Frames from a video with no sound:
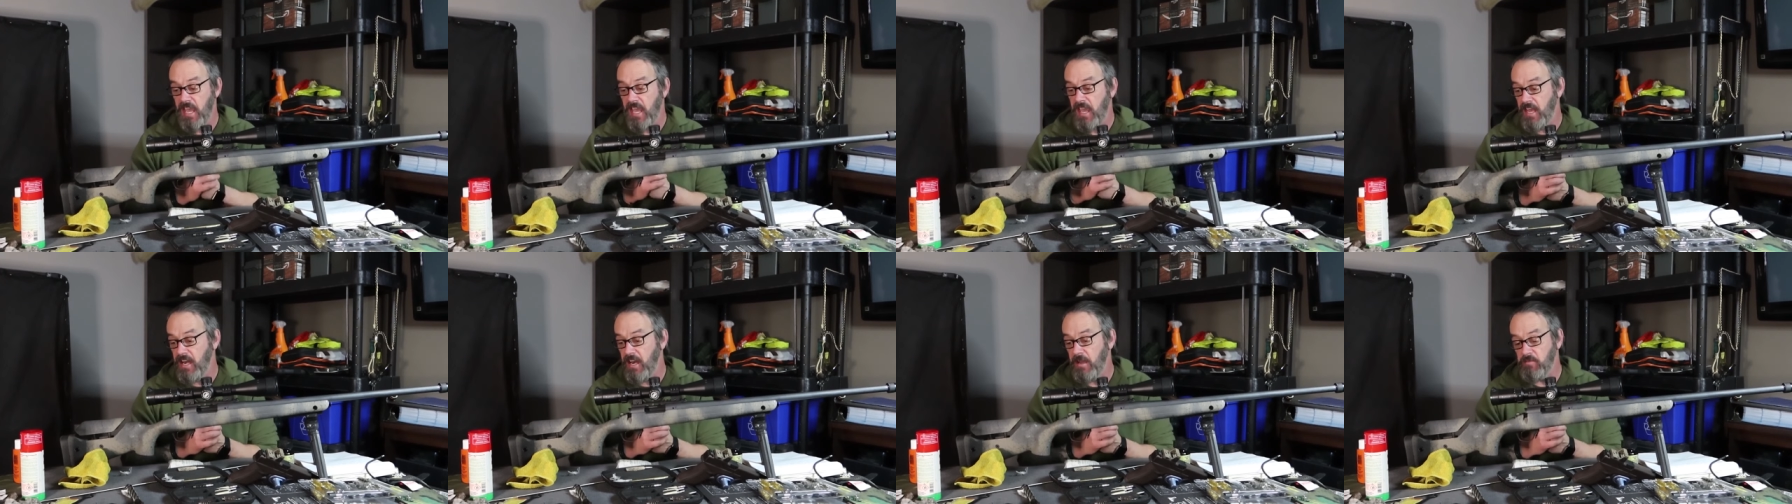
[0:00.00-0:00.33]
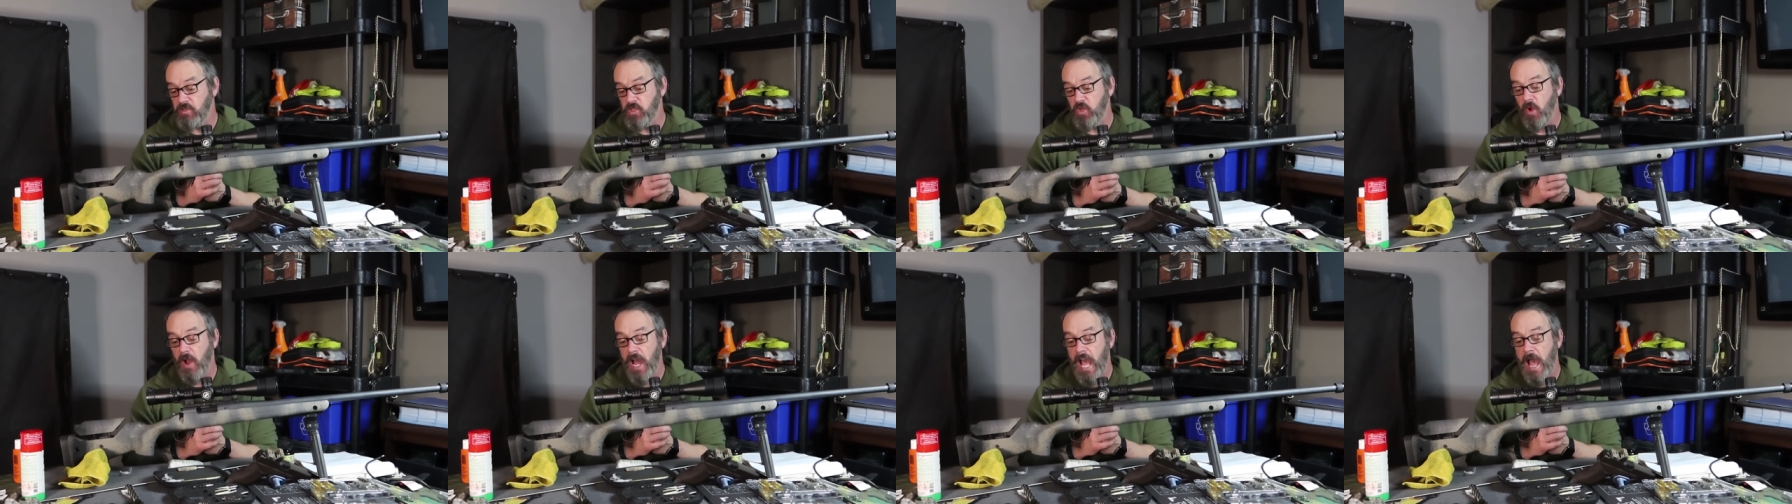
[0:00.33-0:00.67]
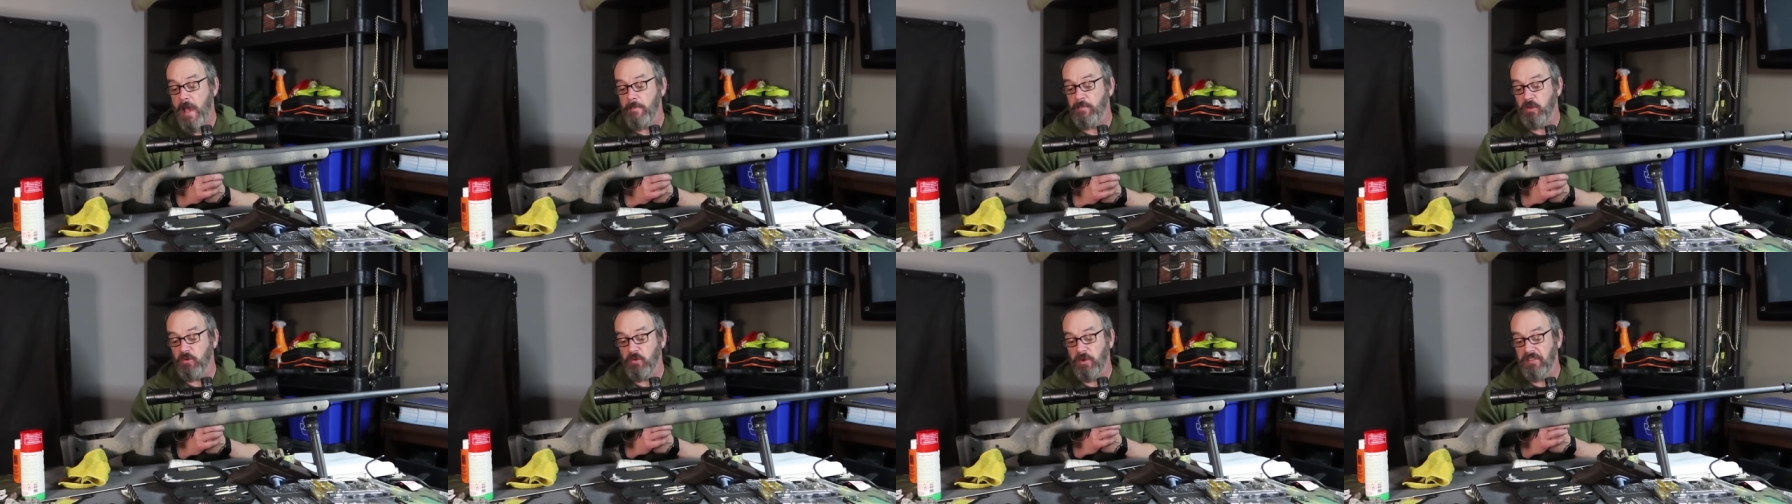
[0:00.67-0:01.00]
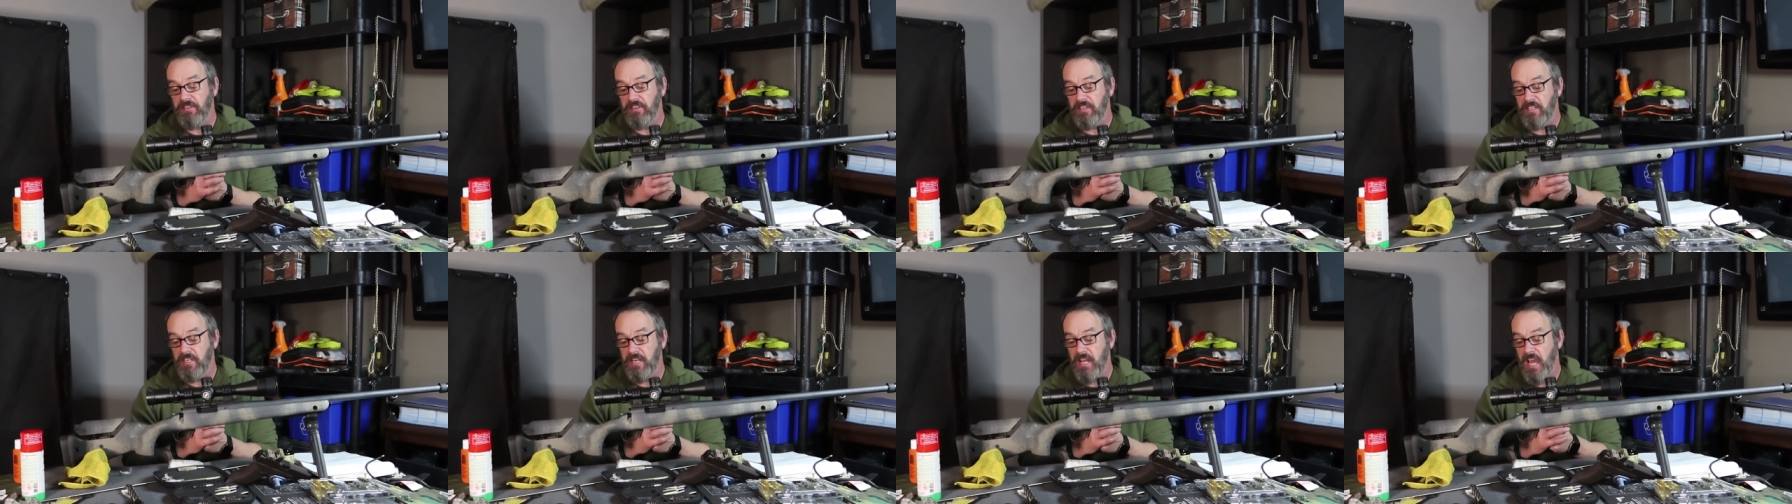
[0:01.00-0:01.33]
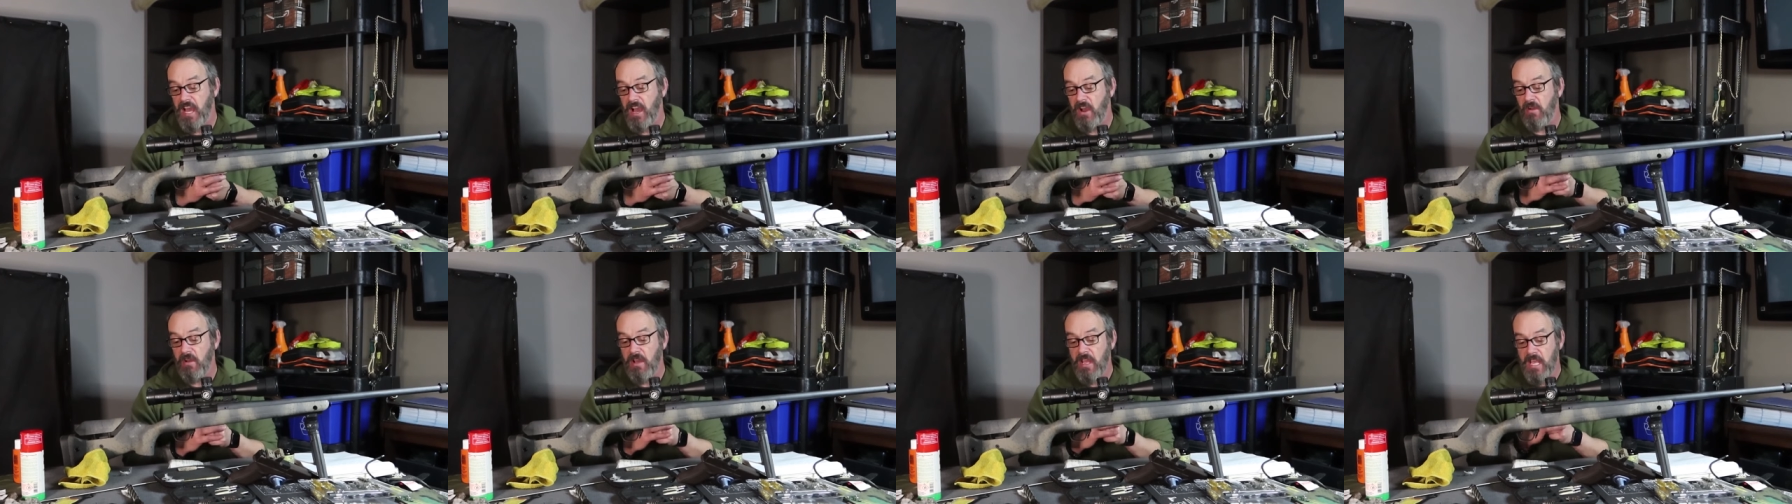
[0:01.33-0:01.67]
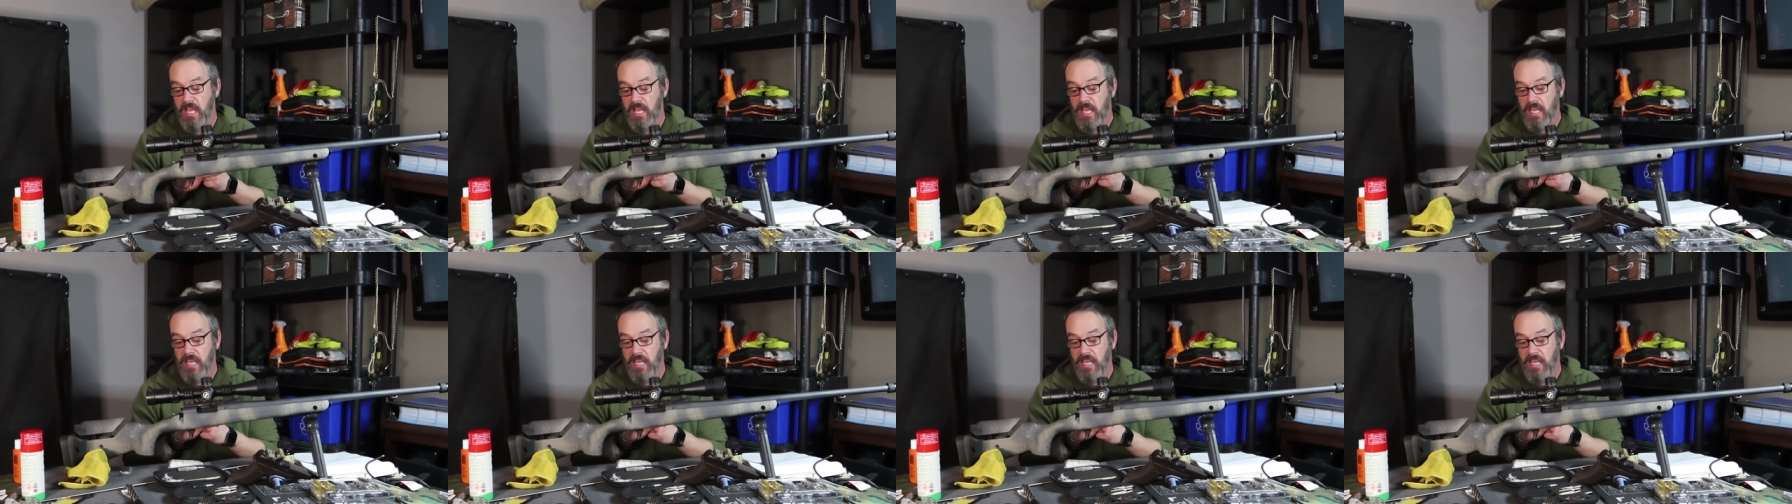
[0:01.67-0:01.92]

and I'm so happy with it now.